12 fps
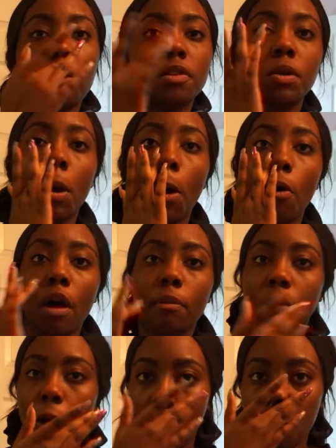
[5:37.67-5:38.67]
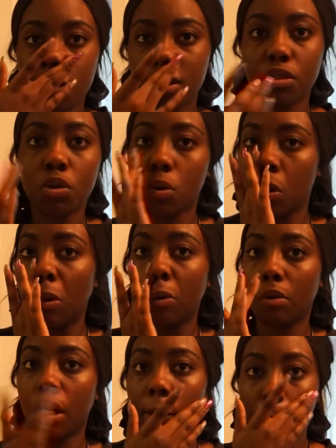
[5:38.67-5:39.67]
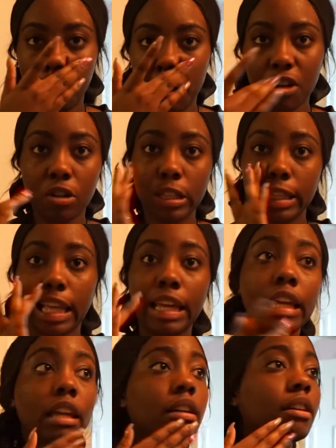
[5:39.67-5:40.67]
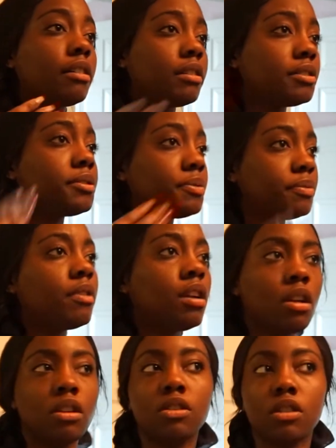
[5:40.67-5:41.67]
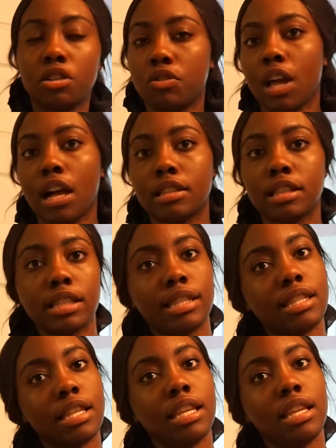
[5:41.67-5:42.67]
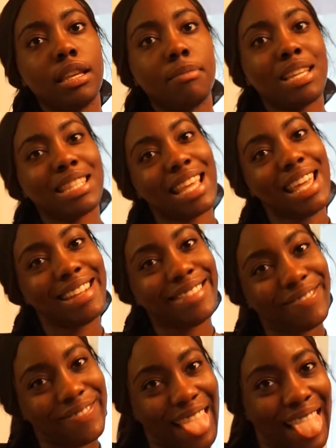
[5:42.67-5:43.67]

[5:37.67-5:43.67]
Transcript: so I'm gonna go into better light so that you guys can see my skin.